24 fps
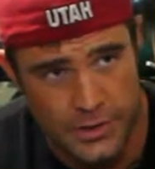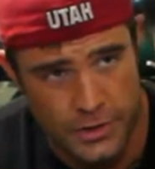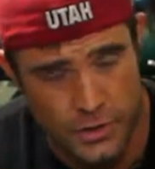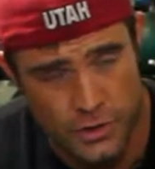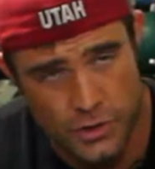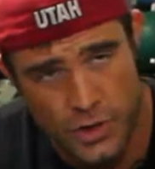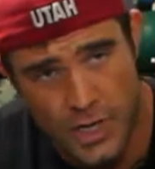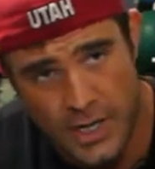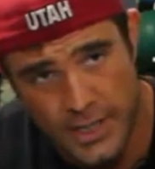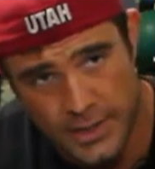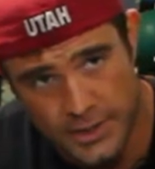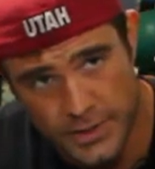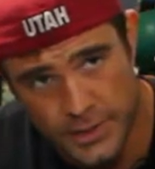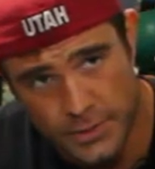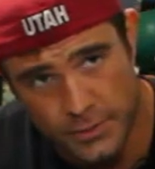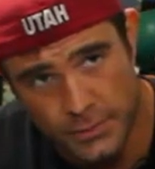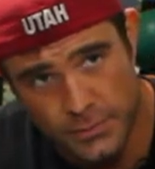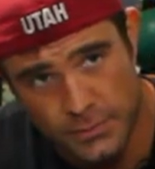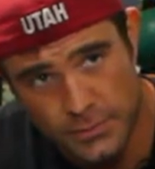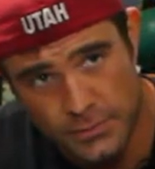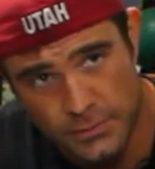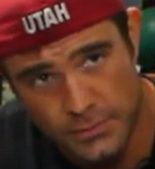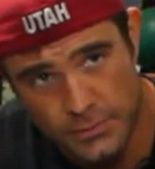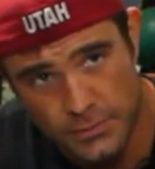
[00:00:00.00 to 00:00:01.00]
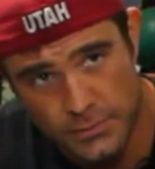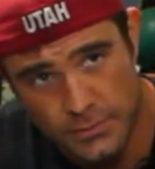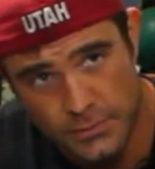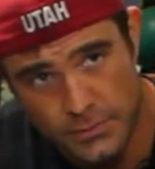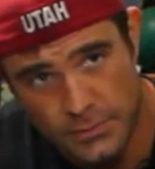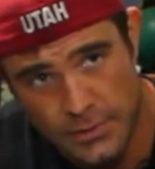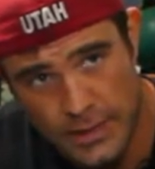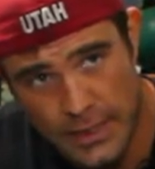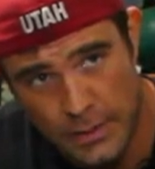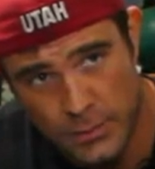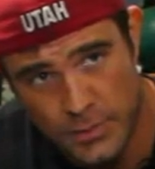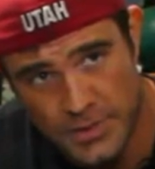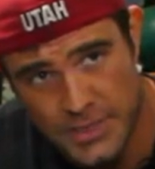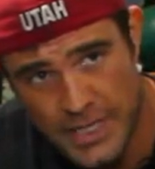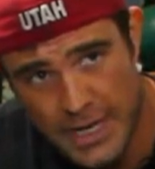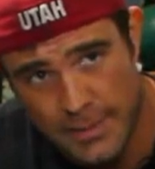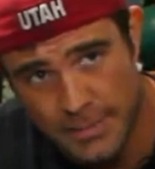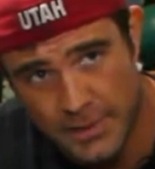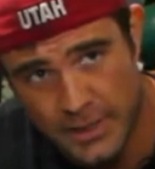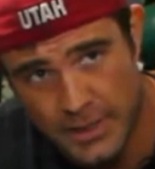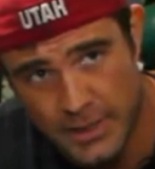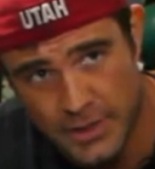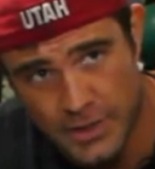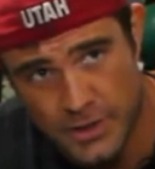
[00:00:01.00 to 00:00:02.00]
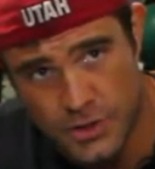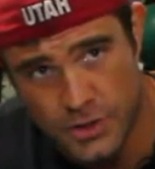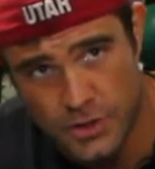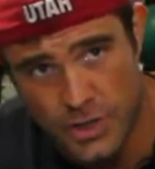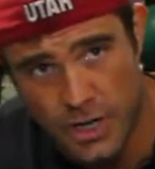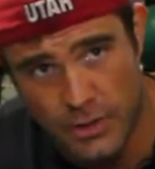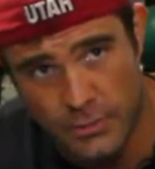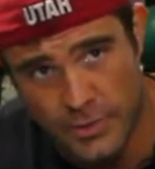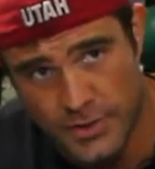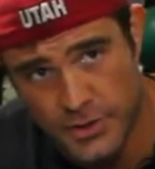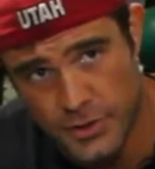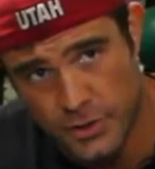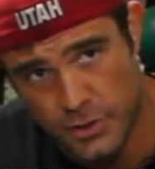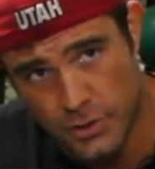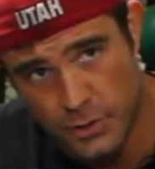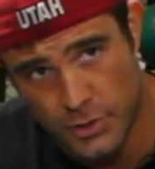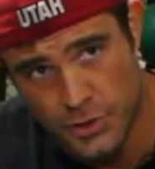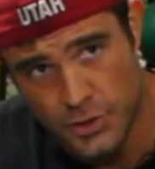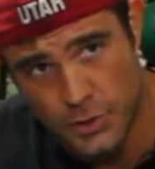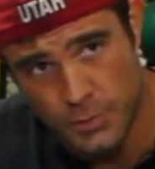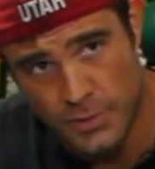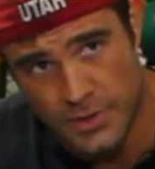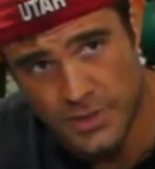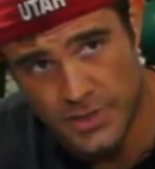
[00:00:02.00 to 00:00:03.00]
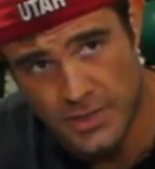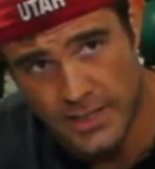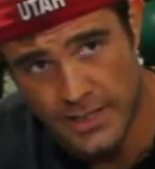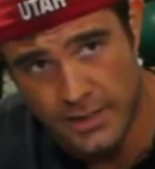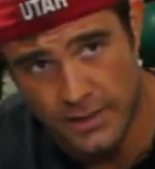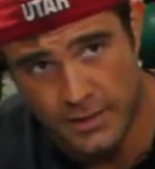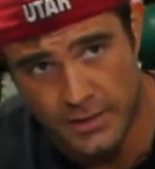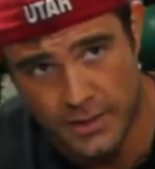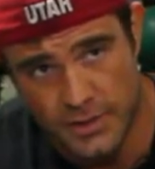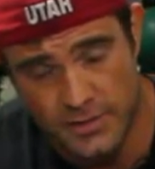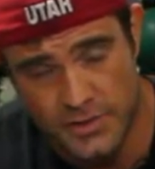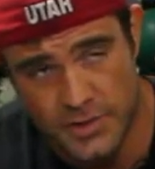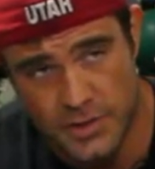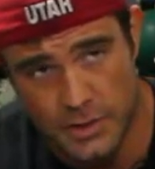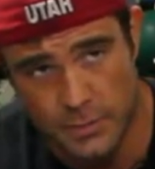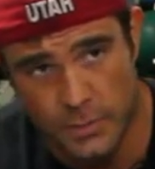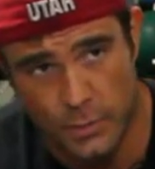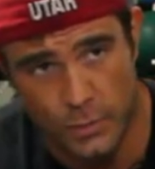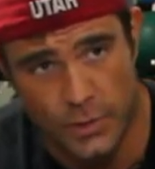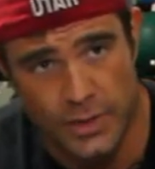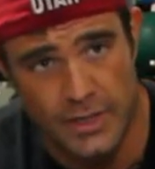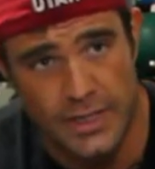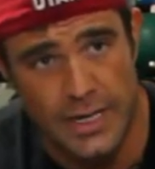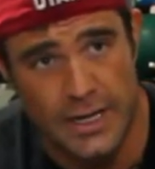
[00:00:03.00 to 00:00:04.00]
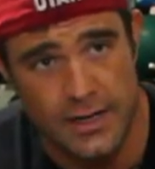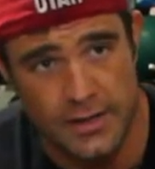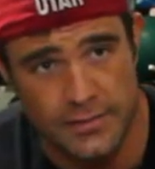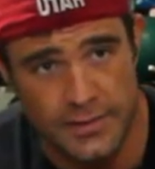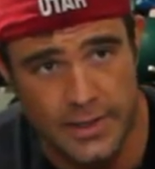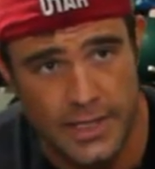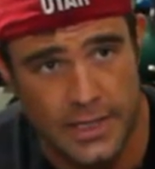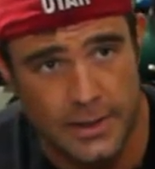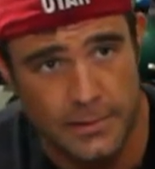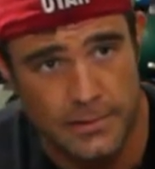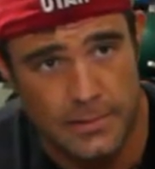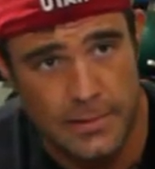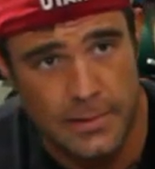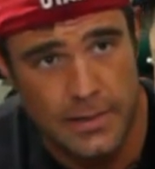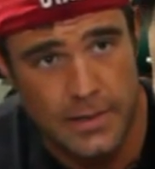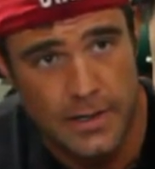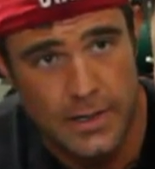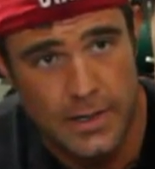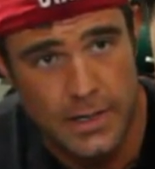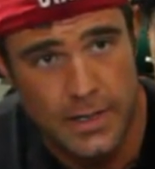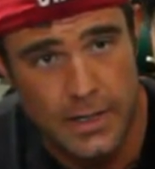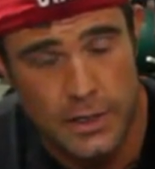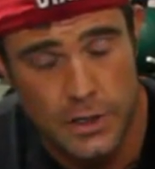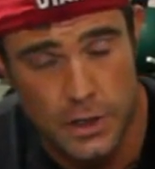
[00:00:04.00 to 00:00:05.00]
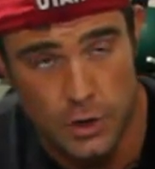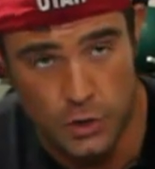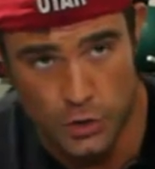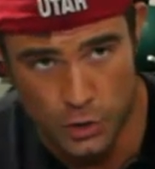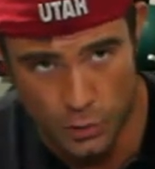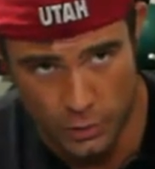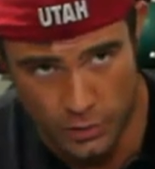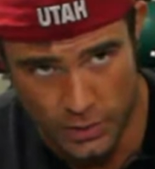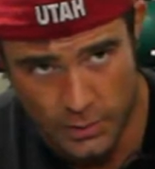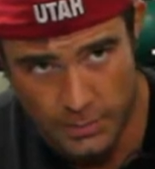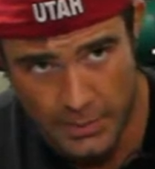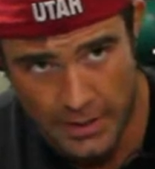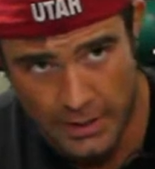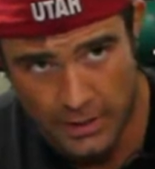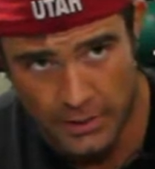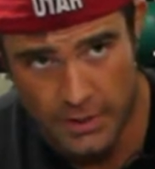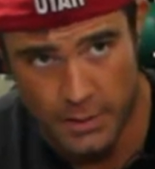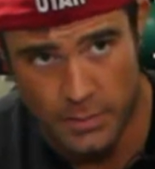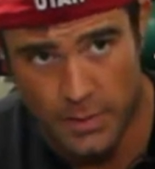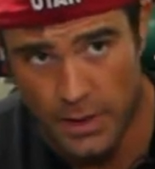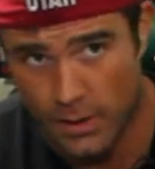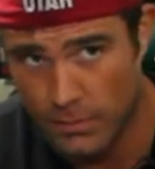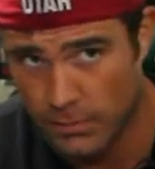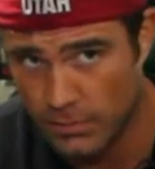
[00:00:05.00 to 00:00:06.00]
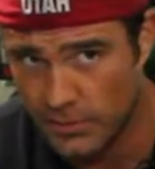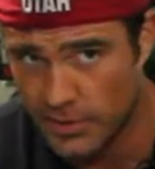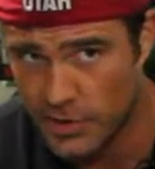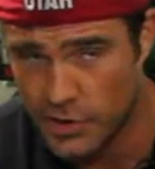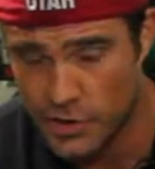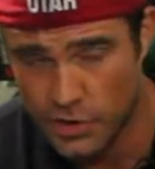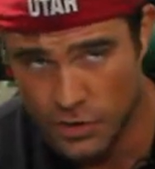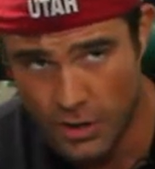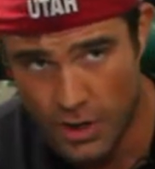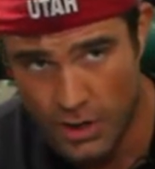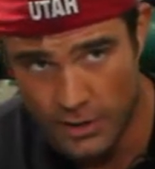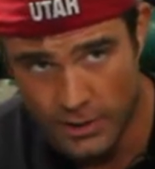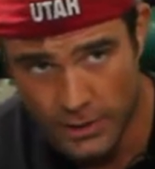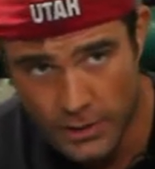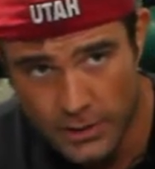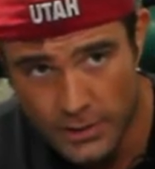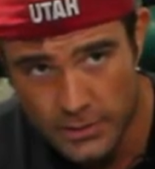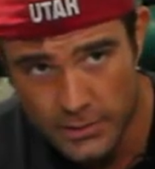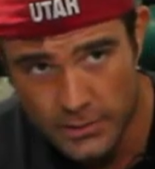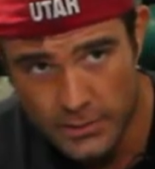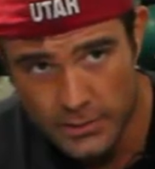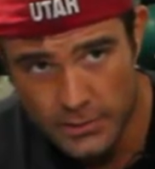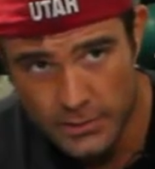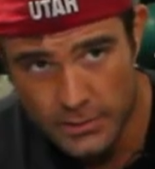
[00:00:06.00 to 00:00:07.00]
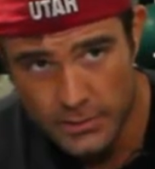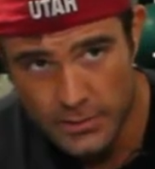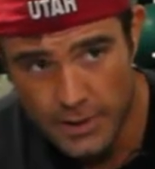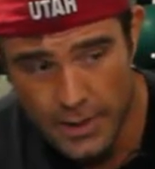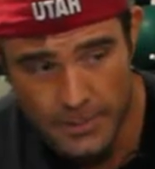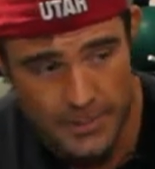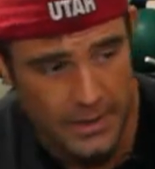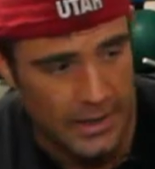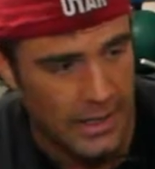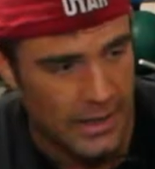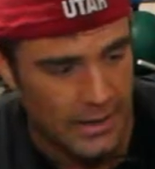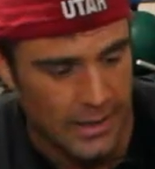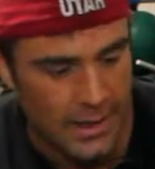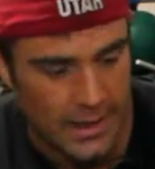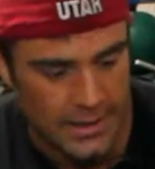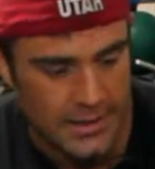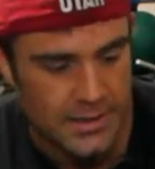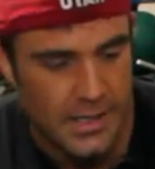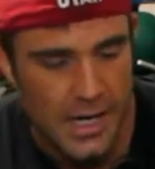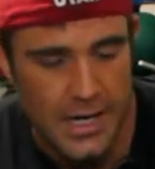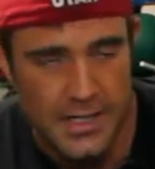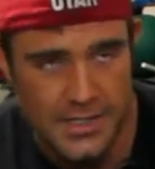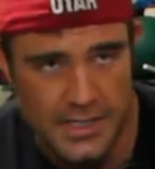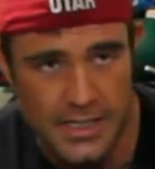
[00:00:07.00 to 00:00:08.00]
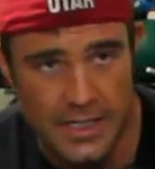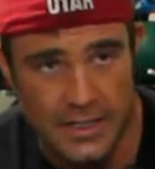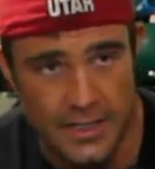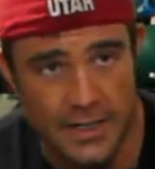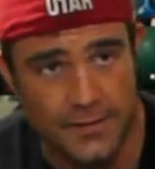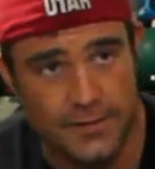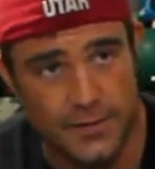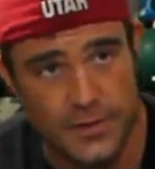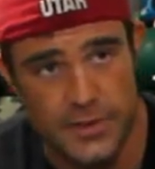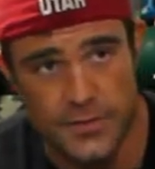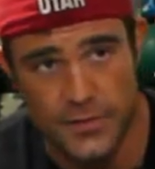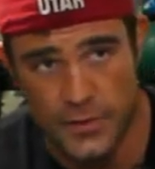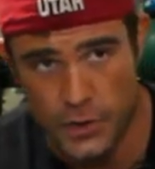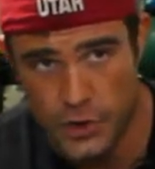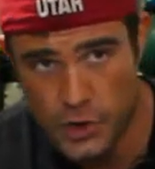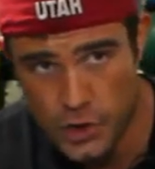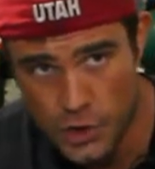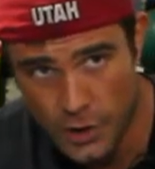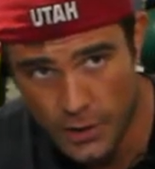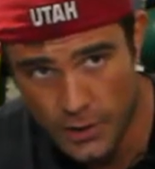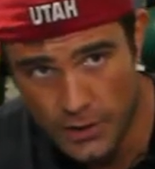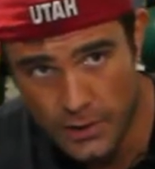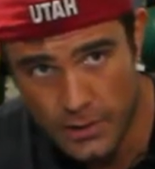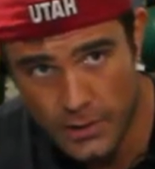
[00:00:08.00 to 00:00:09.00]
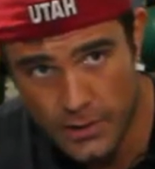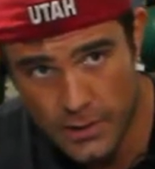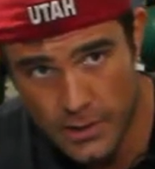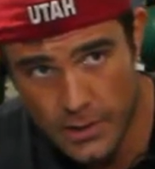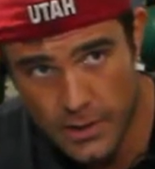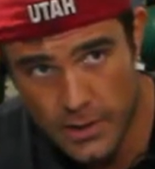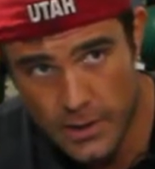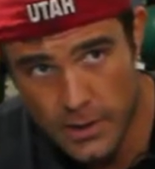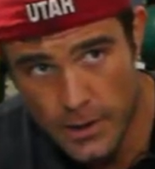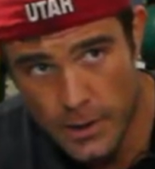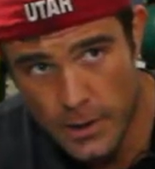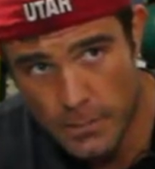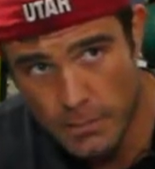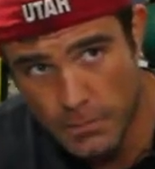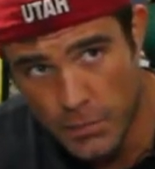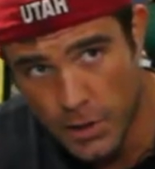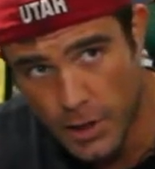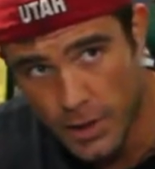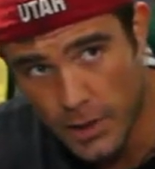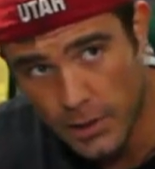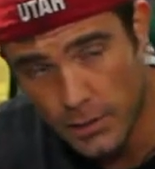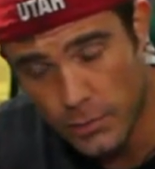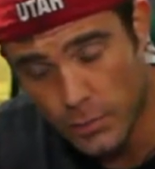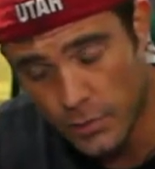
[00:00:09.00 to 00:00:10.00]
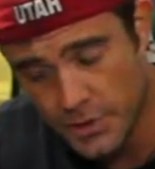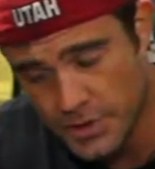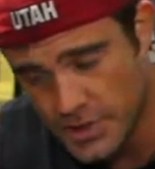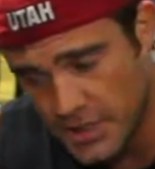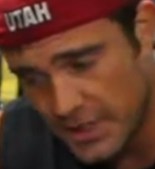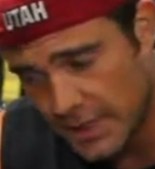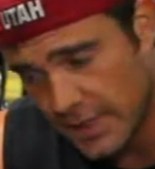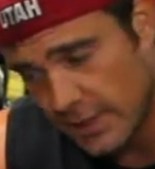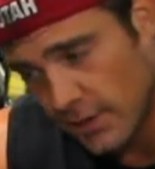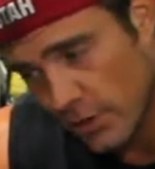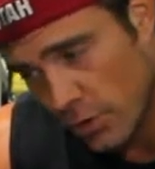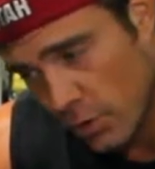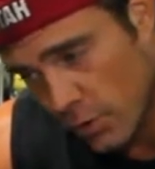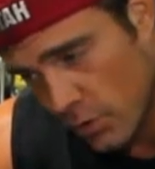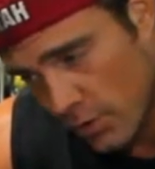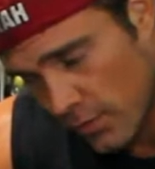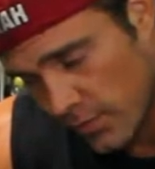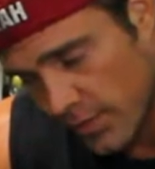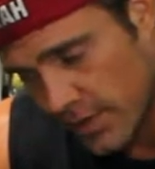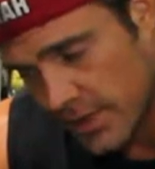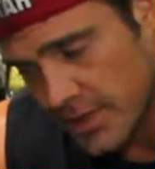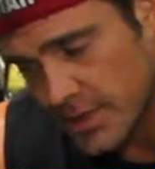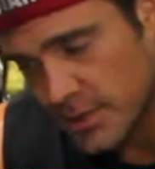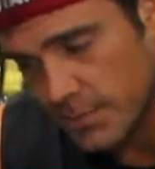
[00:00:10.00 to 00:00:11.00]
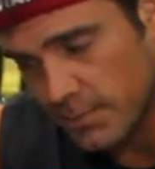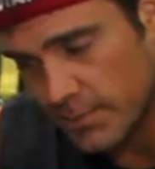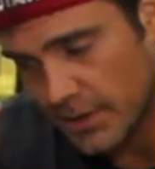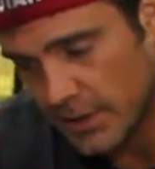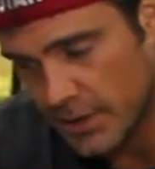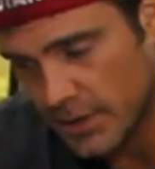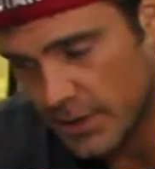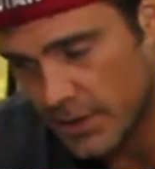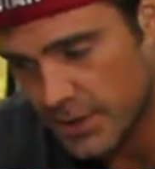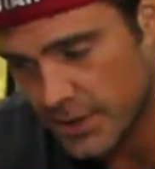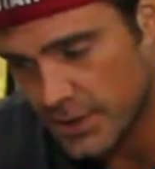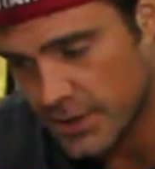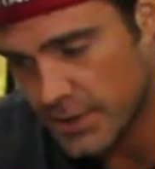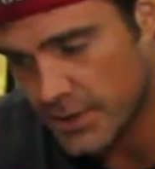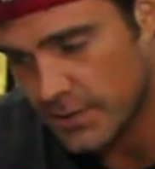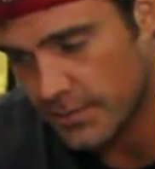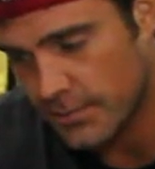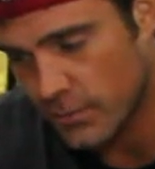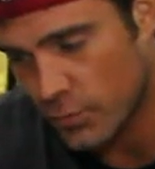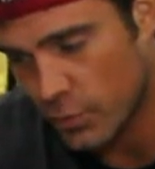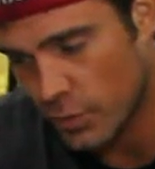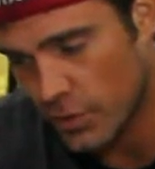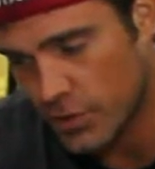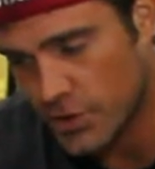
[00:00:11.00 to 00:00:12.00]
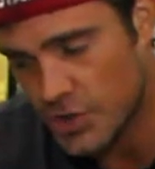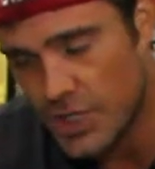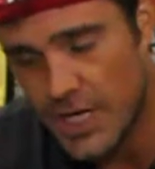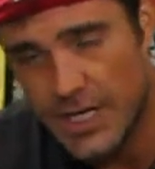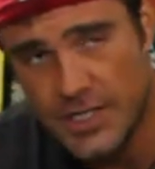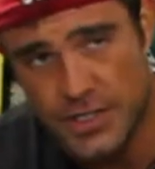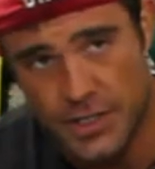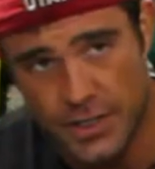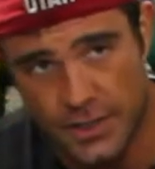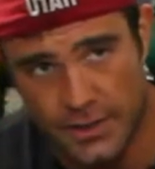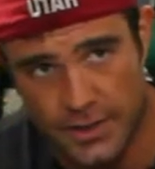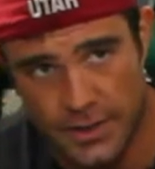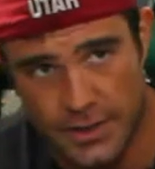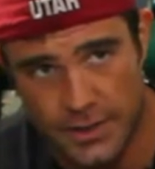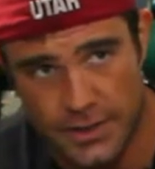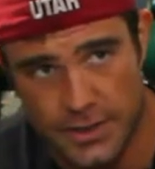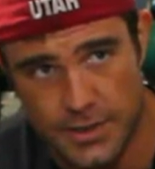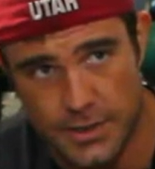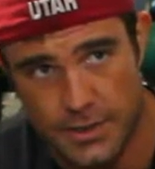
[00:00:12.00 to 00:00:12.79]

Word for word: trying to. And what's happening is you're not reaching your goals 2 months later, and you've still been working out every day. You do look better, you're probably stronger. I mean, I see a difference for sure. But we're sitting here going over this because we're changing things.